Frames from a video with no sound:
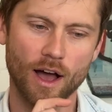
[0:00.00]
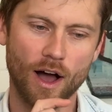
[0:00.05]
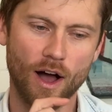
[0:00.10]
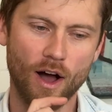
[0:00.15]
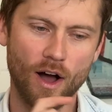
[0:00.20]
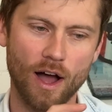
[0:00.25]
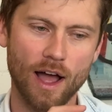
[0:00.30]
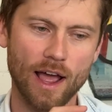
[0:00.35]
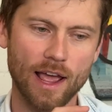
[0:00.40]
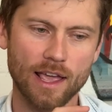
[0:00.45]

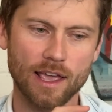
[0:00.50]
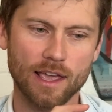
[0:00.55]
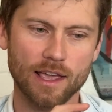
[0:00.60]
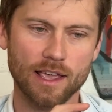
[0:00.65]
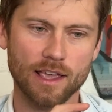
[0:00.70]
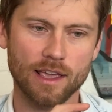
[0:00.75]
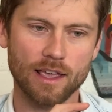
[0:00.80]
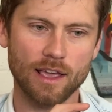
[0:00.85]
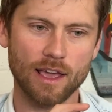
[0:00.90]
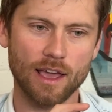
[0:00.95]

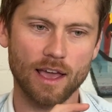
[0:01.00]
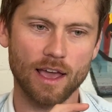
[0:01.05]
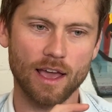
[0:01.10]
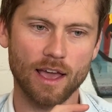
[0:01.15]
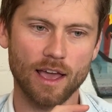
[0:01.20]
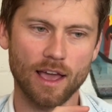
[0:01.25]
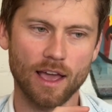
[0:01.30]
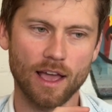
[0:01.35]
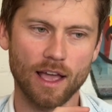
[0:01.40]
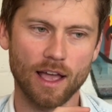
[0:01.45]
I
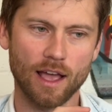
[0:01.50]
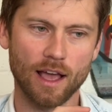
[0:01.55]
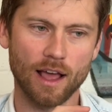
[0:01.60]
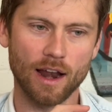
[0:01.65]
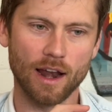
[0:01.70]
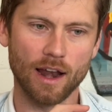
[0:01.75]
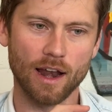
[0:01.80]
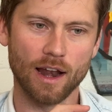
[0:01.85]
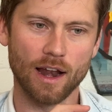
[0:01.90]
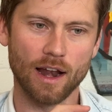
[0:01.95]

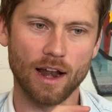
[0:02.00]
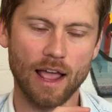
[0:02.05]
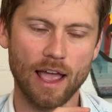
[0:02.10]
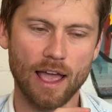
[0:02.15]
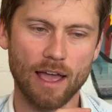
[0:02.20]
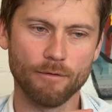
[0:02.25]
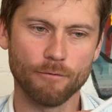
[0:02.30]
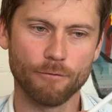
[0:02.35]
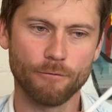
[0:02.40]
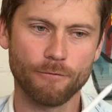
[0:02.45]

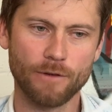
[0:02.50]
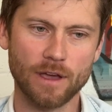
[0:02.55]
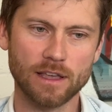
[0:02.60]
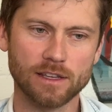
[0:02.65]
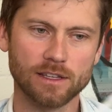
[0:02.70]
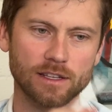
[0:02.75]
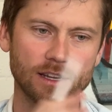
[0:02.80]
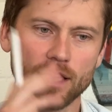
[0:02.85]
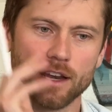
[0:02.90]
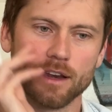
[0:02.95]
am
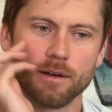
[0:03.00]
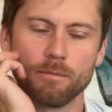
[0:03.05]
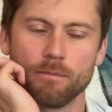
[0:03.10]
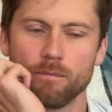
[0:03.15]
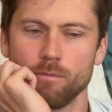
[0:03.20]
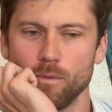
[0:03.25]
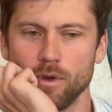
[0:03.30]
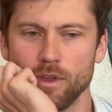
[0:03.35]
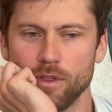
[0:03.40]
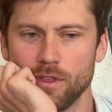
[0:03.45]
fascinated
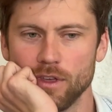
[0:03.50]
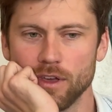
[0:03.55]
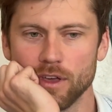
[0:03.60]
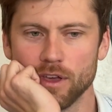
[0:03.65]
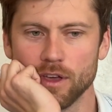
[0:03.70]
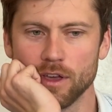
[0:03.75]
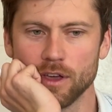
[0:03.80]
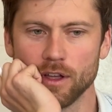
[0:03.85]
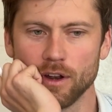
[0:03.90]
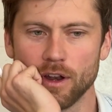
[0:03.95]
with
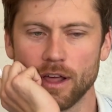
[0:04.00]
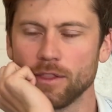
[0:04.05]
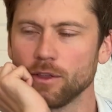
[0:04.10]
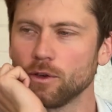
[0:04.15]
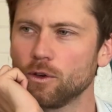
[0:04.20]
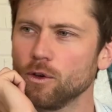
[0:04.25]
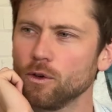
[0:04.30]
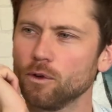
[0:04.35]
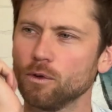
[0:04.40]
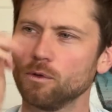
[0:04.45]
the
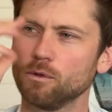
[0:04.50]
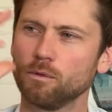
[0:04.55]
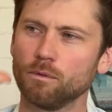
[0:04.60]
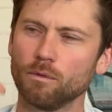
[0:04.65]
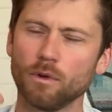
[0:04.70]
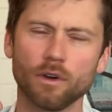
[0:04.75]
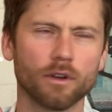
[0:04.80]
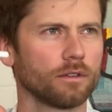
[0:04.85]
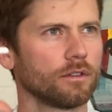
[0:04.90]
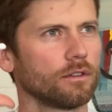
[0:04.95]
Google,
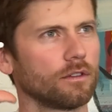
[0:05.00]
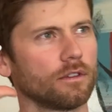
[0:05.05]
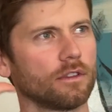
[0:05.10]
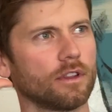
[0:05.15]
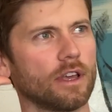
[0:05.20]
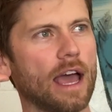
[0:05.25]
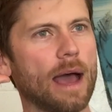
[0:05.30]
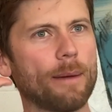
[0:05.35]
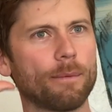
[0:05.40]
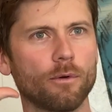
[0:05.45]

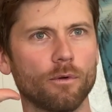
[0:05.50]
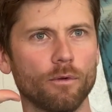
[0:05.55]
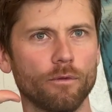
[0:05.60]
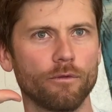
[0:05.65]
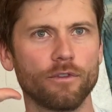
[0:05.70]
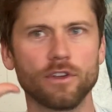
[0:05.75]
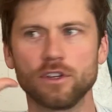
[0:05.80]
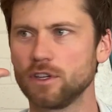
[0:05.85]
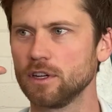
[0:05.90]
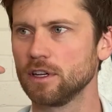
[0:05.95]
the Apple
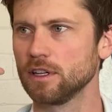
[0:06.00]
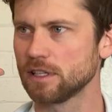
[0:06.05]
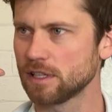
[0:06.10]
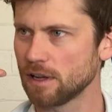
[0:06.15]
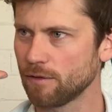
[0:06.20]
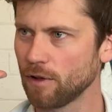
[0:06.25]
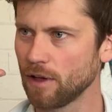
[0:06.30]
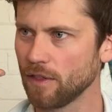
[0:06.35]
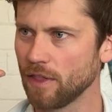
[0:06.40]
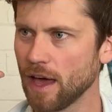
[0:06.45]
Vision and
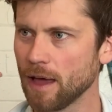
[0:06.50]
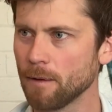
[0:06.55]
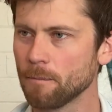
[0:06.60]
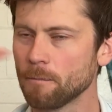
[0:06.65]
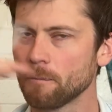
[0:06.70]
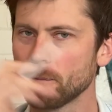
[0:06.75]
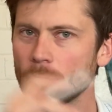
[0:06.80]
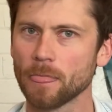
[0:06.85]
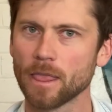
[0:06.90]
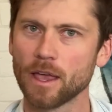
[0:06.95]
stuff like that.
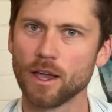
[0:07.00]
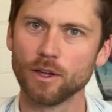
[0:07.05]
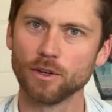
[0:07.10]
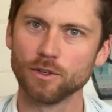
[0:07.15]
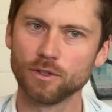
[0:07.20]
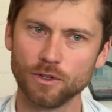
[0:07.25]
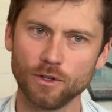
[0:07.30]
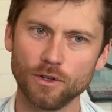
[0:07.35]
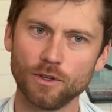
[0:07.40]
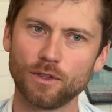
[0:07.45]

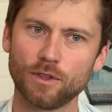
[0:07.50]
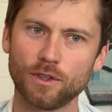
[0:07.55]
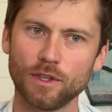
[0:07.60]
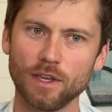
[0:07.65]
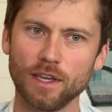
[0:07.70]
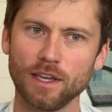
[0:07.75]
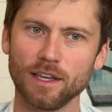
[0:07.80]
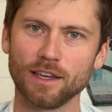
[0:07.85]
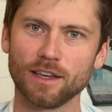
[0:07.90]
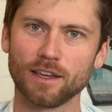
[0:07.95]
Do you
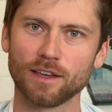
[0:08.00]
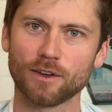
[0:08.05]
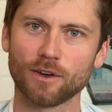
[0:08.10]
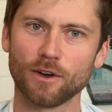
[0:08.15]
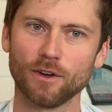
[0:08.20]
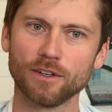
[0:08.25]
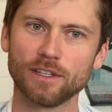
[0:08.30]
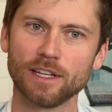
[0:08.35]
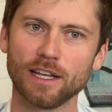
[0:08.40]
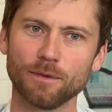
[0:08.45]
think
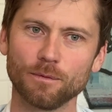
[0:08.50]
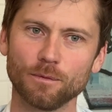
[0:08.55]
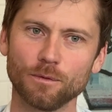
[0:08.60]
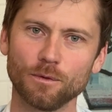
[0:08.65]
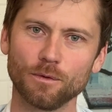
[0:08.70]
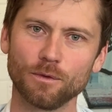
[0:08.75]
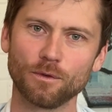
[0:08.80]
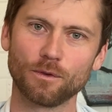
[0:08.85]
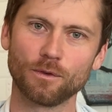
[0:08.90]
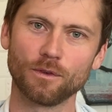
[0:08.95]
content
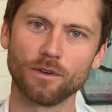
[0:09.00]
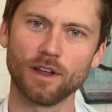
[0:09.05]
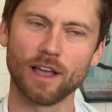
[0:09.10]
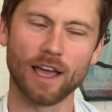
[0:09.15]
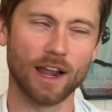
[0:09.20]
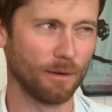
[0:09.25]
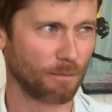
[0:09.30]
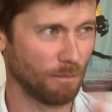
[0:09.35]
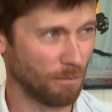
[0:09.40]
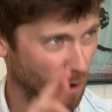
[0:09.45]
will,
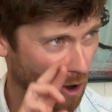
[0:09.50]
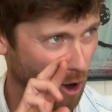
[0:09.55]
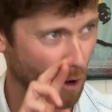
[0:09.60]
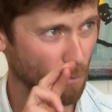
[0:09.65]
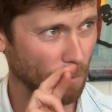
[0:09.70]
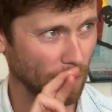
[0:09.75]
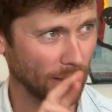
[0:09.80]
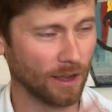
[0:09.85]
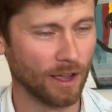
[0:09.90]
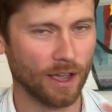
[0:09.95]
and I'm
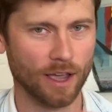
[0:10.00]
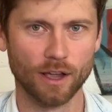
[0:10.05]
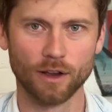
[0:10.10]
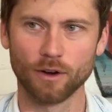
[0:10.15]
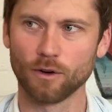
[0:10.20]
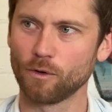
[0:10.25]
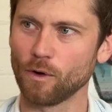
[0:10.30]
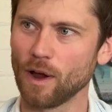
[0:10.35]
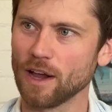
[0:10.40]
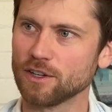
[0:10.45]
hoping,
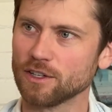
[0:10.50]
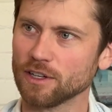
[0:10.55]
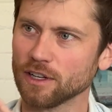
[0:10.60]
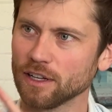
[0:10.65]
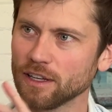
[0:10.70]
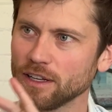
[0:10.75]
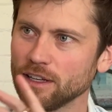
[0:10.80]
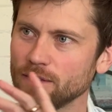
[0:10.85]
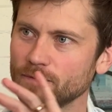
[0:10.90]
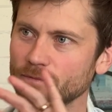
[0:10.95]

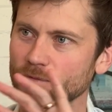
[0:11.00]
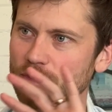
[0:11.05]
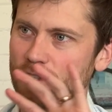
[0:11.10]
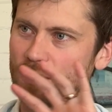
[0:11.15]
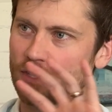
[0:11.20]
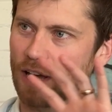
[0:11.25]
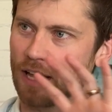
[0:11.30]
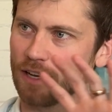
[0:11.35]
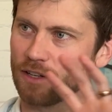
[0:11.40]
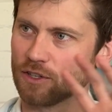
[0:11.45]
gradually
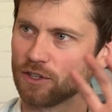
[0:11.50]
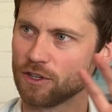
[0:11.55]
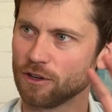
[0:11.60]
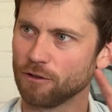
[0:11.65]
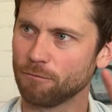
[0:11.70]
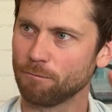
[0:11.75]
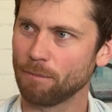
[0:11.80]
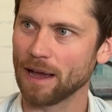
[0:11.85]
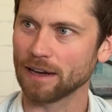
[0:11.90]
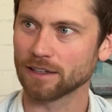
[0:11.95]
start to
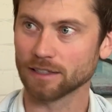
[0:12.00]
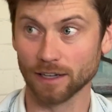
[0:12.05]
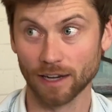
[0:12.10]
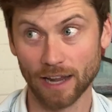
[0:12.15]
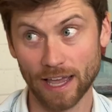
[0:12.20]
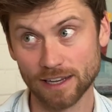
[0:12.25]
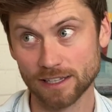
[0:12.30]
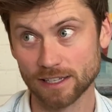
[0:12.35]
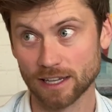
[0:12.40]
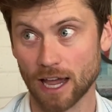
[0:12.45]
shift back to
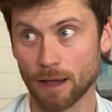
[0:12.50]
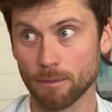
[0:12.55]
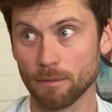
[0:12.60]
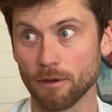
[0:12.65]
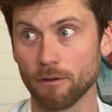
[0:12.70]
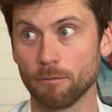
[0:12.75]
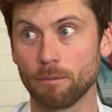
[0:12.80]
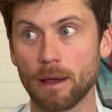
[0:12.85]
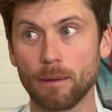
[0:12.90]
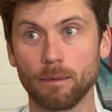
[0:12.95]
landscape
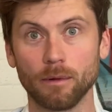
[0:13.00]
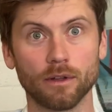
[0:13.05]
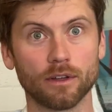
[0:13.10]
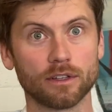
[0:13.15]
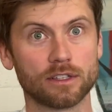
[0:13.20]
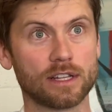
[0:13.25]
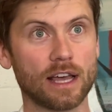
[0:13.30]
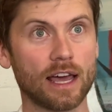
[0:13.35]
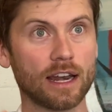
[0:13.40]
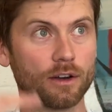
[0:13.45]
if people are
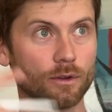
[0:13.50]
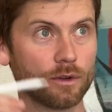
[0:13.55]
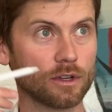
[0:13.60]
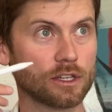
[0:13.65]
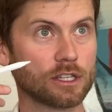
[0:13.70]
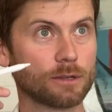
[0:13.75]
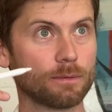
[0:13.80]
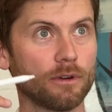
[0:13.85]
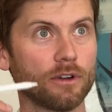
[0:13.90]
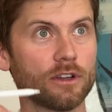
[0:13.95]
starting to
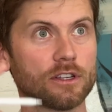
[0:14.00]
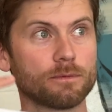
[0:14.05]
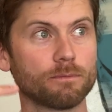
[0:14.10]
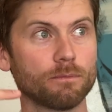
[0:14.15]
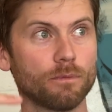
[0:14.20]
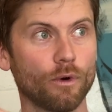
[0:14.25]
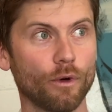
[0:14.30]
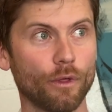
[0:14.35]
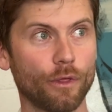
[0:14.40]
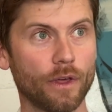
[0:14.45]
experience
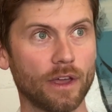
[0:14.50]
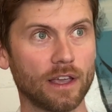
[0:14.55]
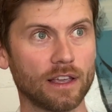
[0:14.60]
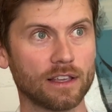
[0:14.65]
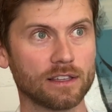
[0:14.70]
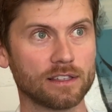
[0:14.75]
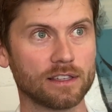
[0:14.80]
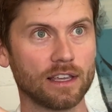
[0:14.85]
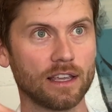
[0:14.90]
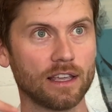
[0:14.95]
more things